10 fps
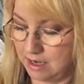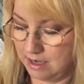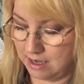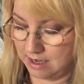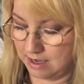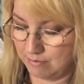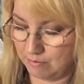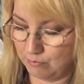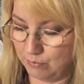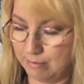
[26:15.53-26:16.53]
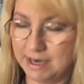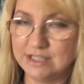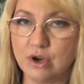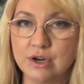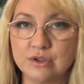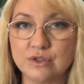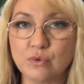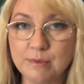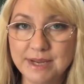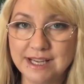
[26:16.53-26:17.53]
uh, when my daughter
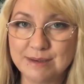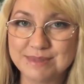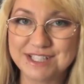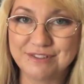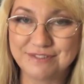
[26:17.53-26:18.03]
Stormy comes to